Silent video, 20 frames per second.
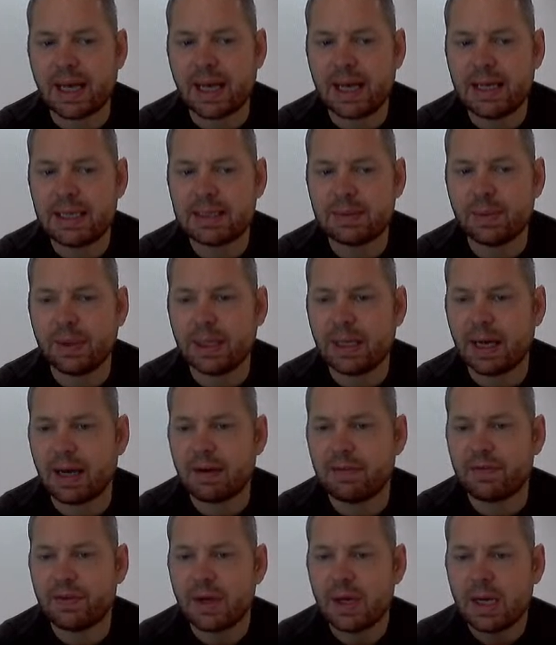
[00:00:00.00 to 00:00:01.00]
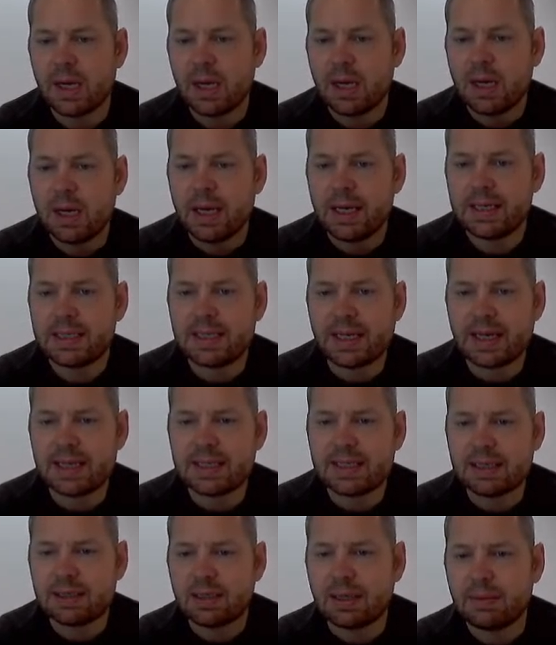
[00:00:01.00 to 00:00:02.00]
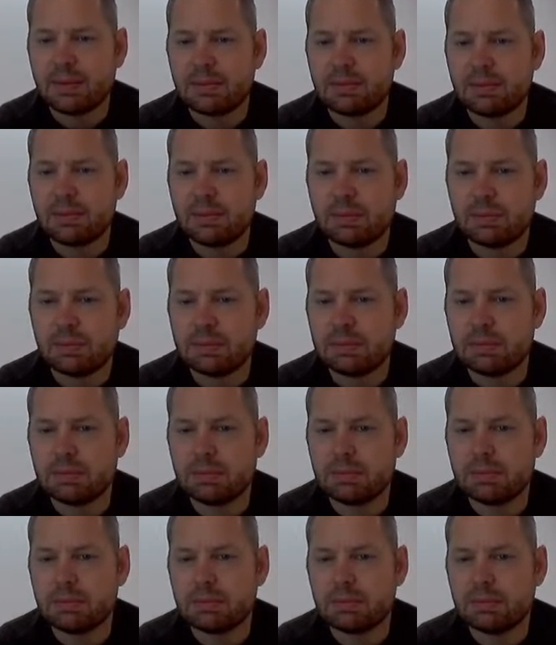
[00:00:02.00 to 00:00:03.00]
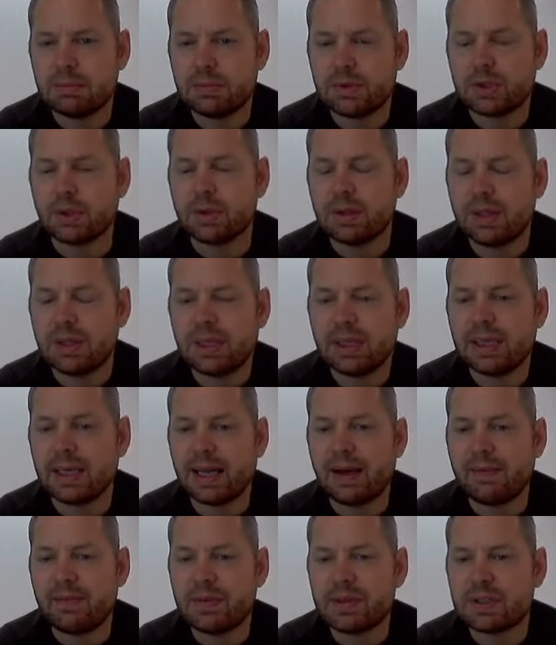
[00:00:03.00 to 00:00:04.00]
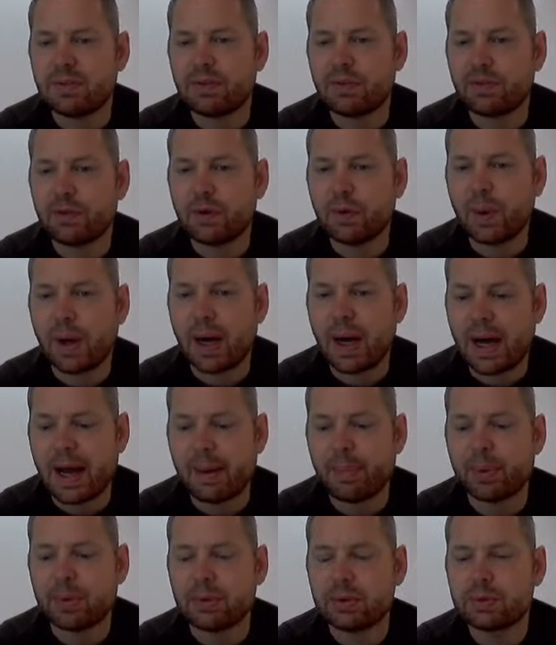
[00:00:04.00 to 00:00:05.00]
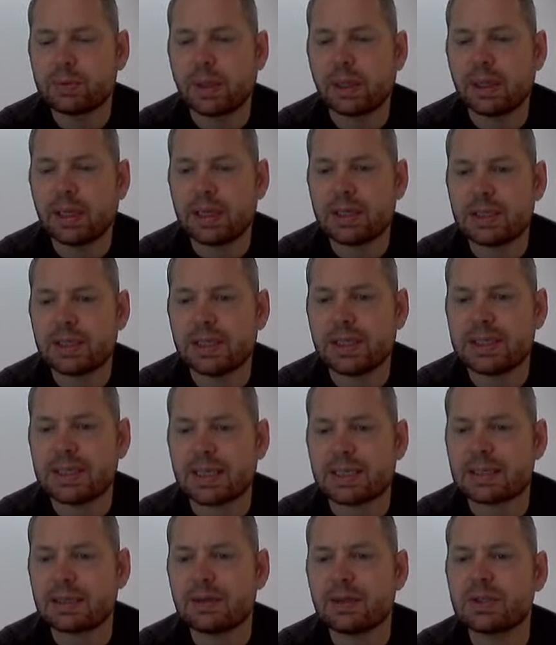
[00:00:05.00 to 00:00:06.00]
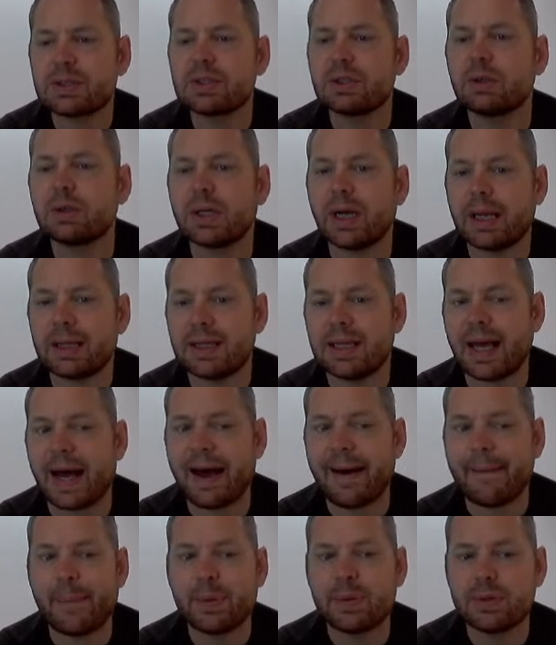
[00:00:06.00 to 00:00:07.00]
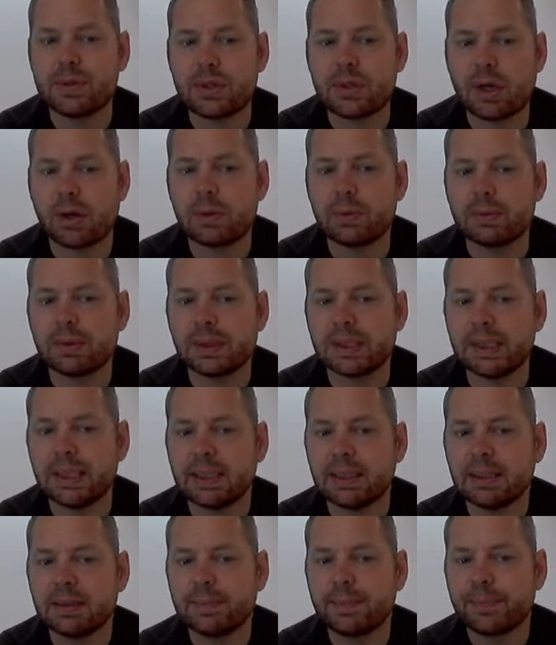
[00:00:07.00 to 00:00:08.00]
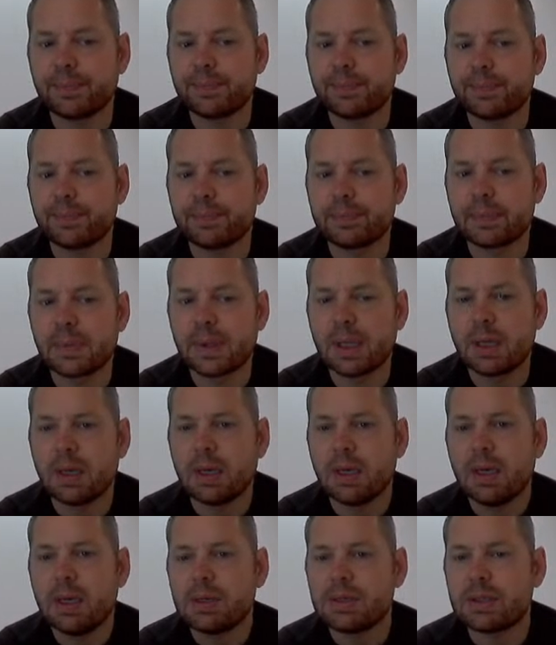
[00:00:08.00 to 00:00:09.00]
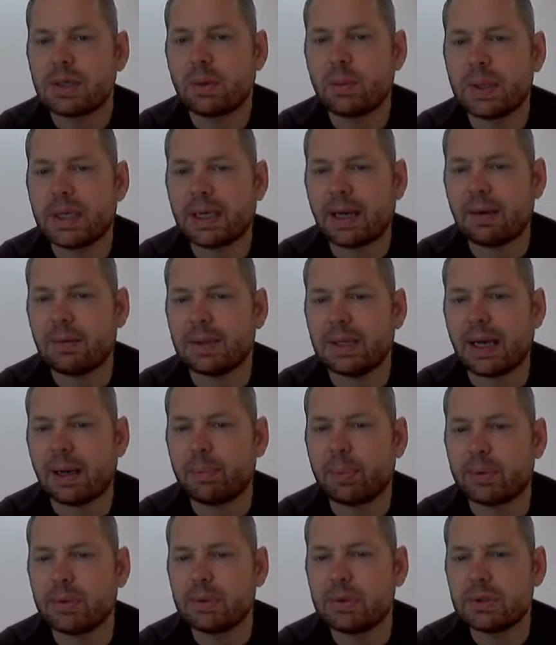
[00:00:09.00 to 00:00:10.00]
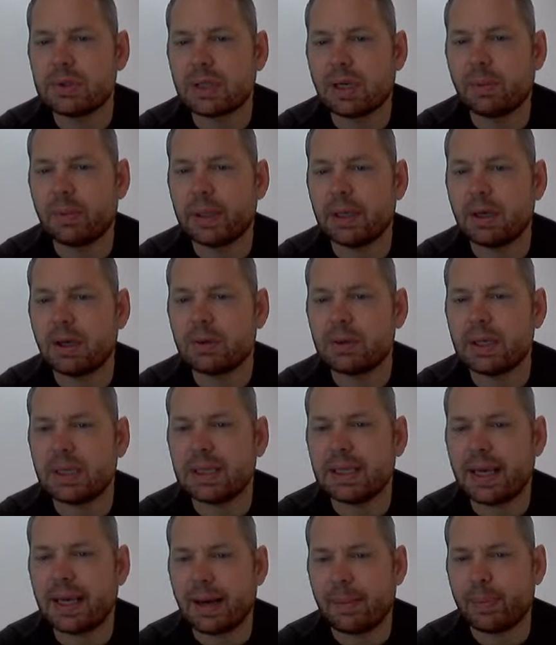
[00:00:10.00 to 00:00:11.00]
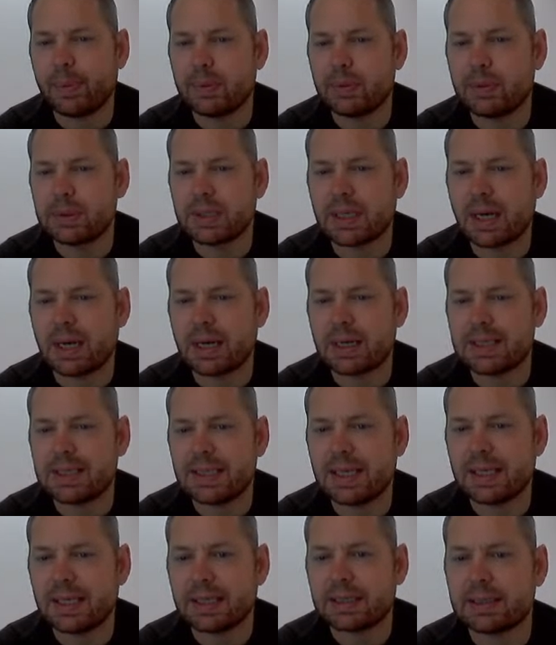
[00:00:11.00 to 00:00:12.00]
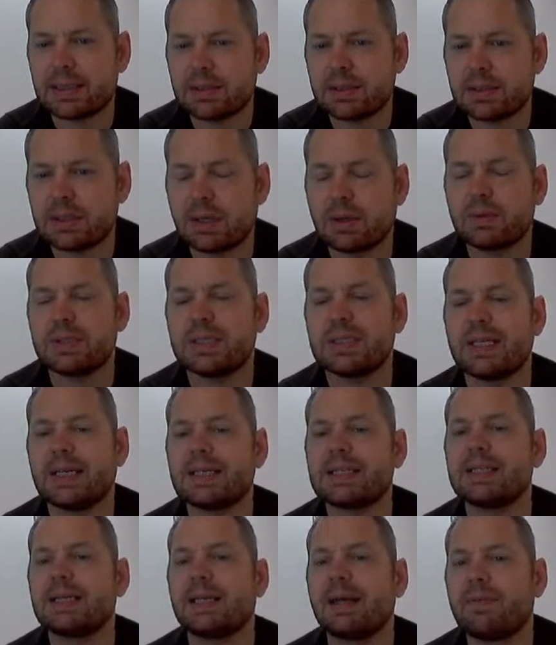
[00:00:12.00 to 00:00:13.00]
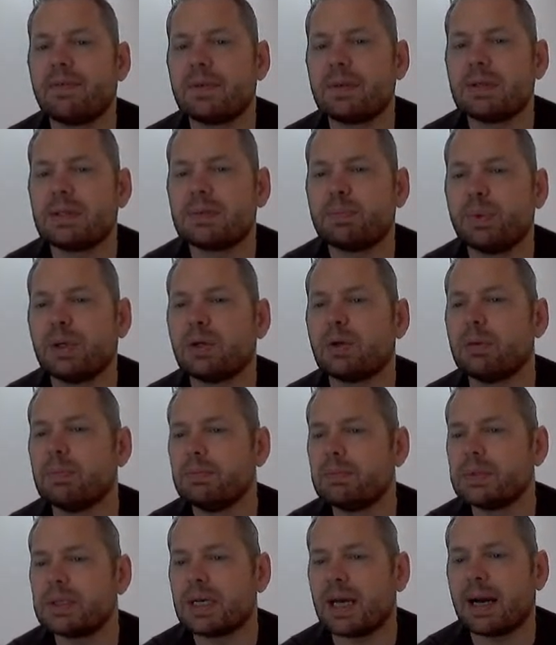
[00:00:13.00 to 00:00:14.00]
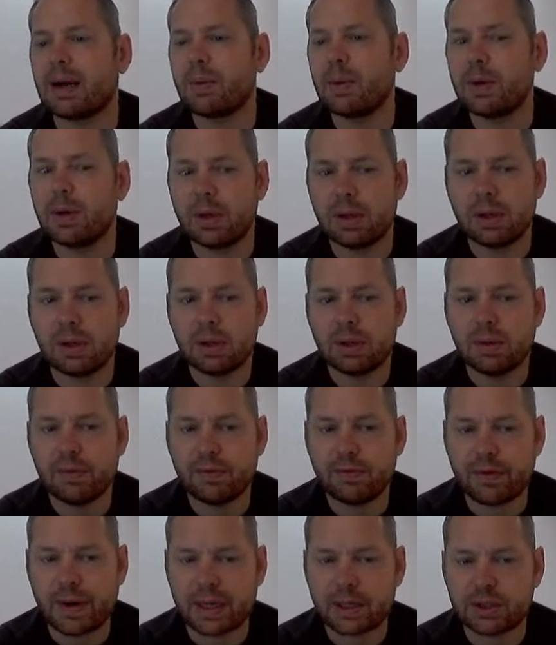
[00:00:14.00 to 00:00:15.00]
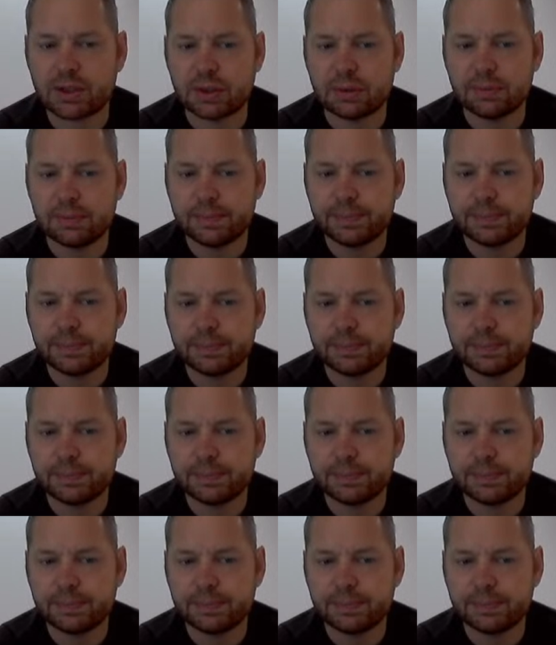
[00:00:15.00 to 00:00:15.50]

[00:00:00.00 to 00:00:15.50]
case, it says something 11ths of the fruit are apples. Well, actually, it's asking us to look at the apples only. So we count the apples and we know that the apples are 6. So 6/11 becomes our fraction.